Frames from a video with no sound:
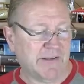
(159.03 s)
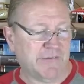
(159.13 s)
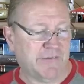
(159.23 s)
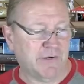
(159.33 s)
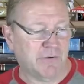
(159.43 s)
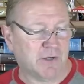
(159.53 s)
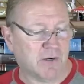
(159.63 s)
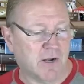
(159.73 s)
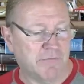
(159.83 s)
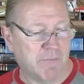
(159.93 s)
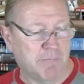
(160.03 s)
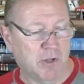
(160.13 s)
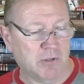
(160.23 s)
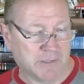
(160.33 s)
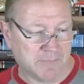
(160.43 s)
exterior of the
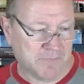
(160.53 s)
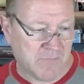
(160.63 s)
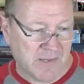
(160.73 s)
building.